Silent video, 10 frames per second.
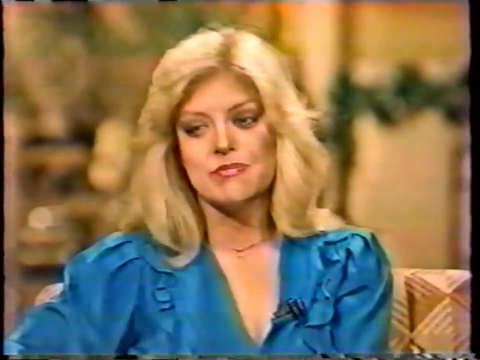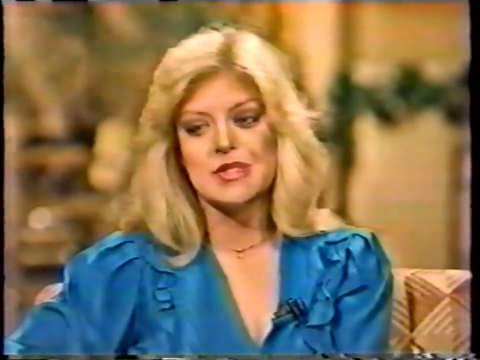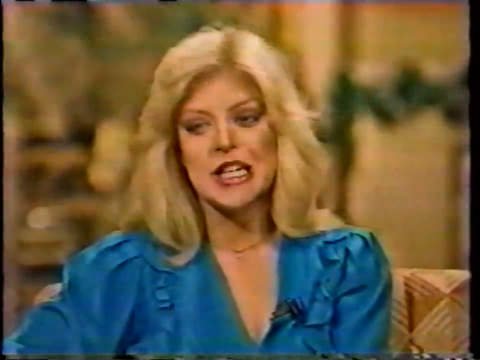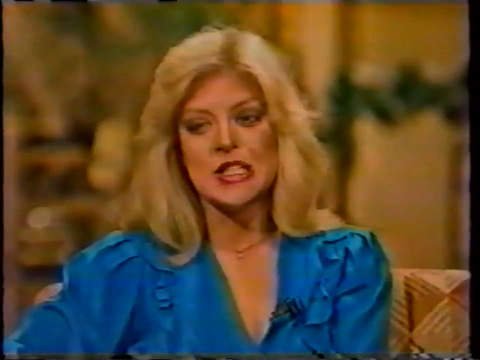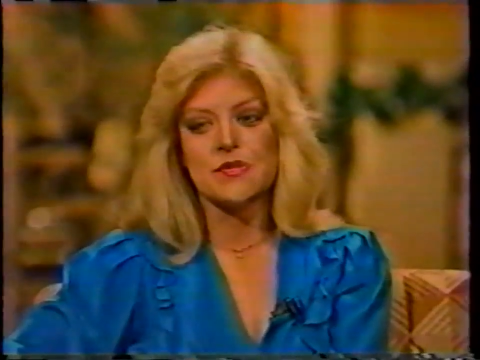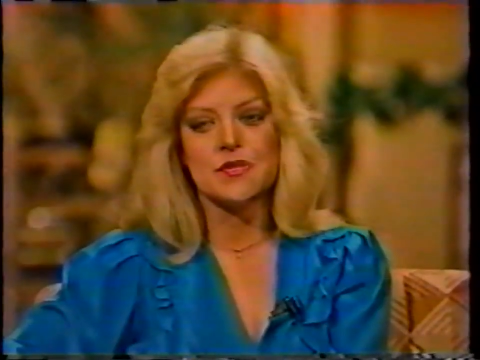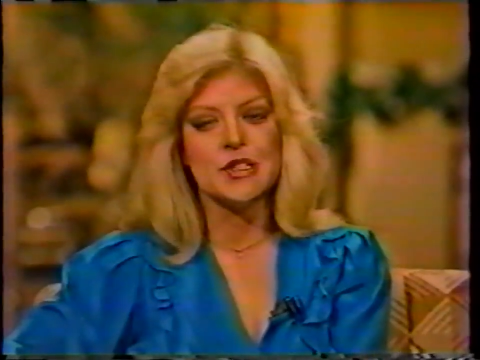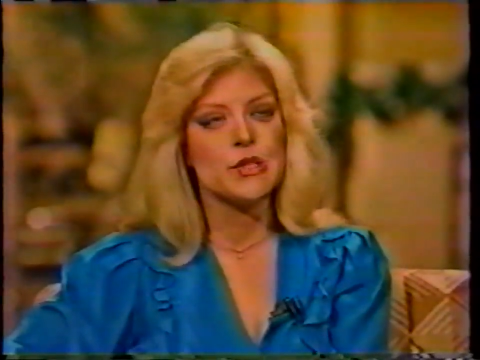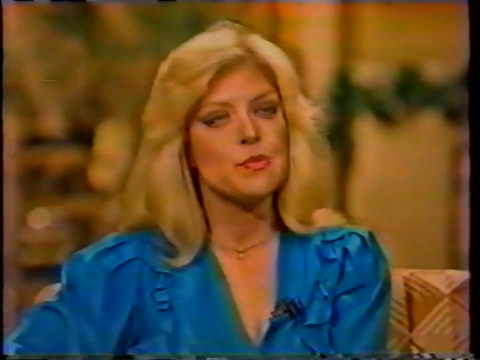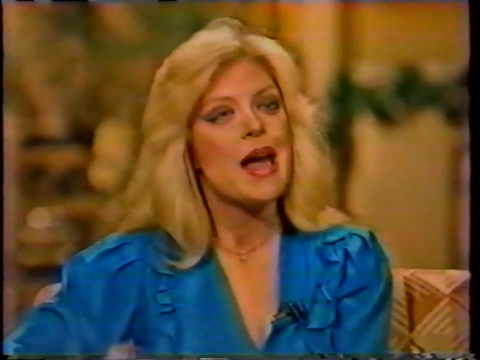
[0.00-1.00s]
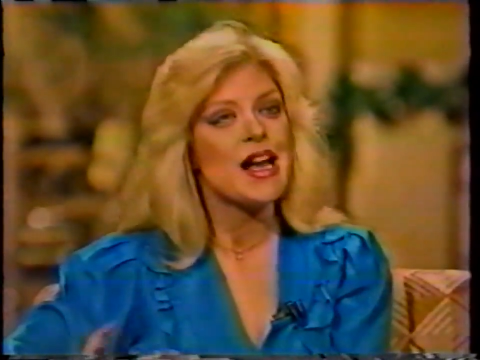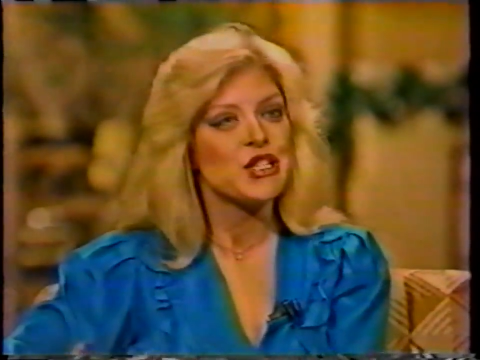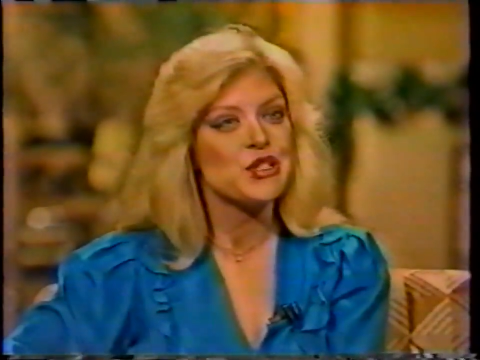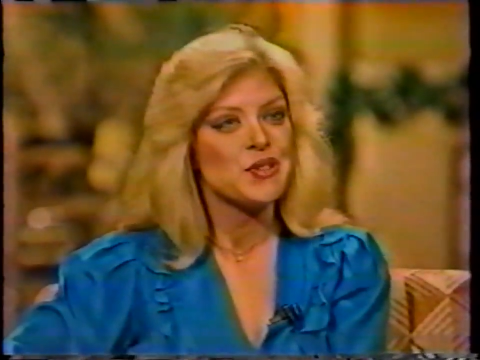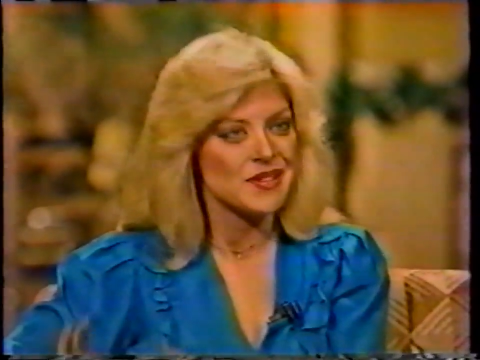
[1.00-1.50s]
kind of, you know, MASH,
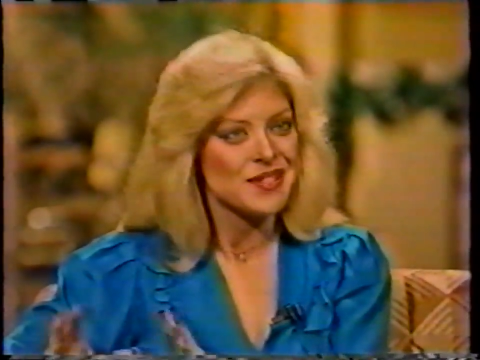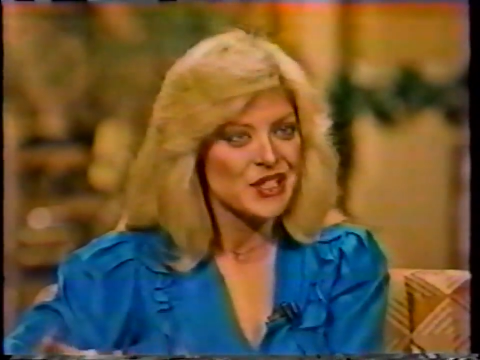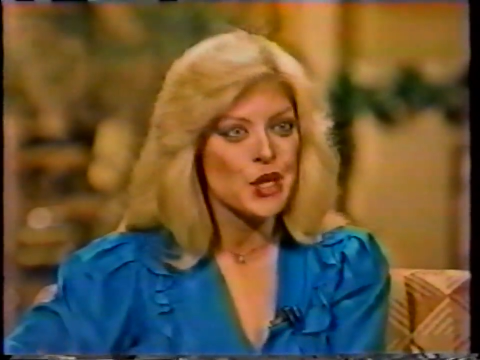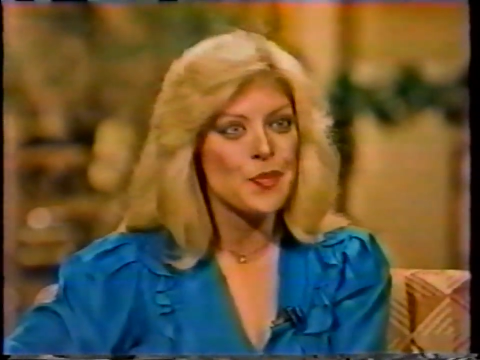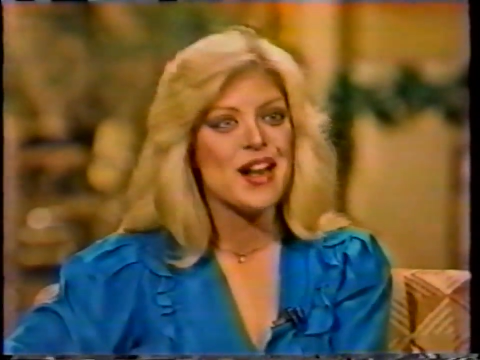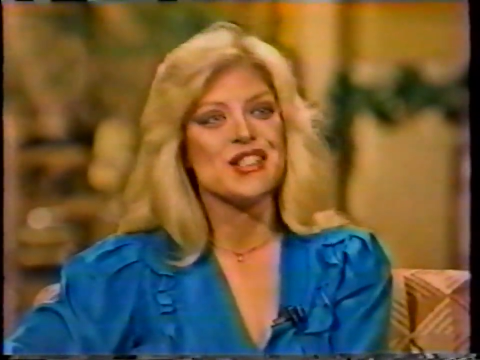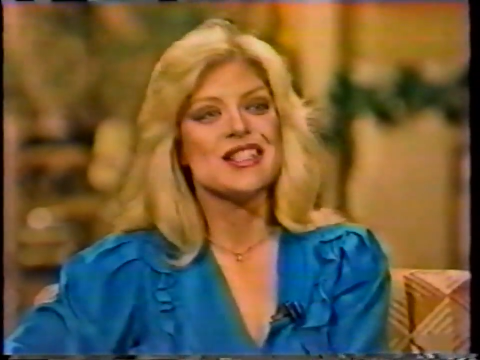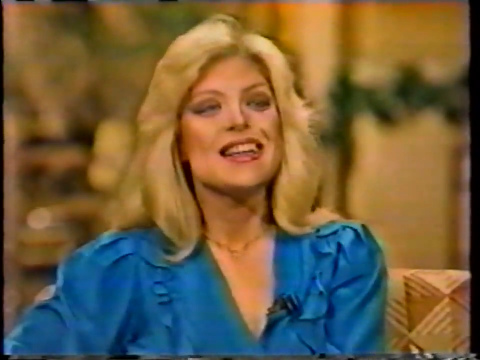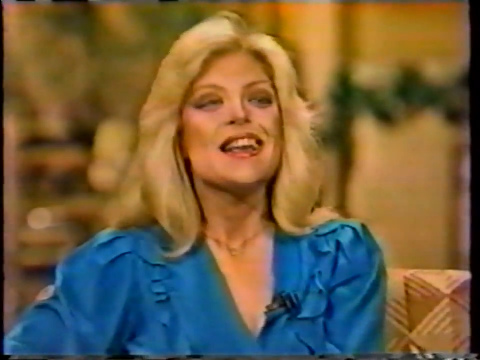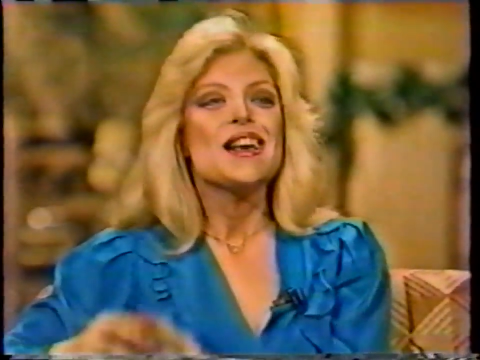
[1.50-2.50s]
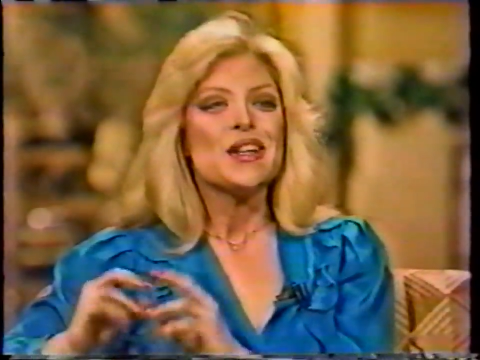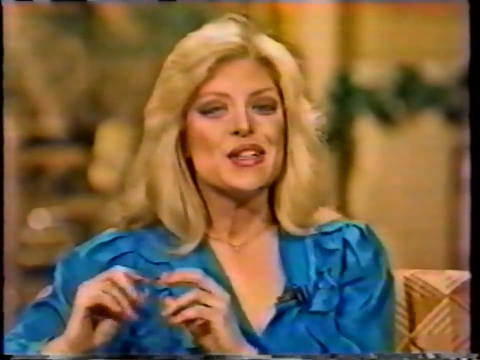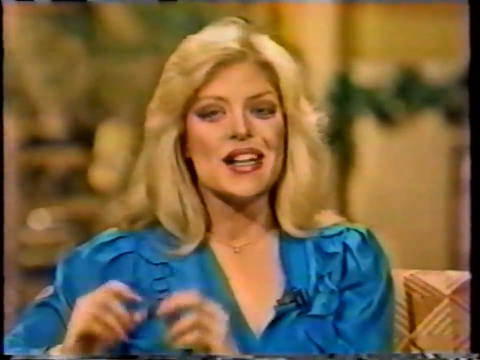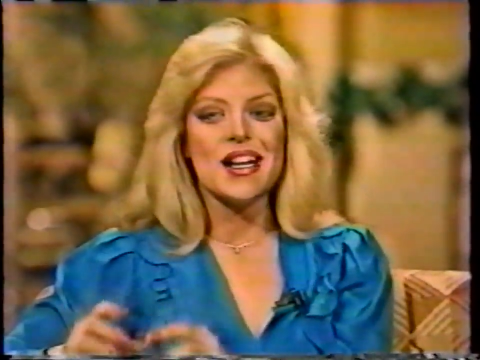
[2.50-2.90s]
the show MASH, uh -huh. kind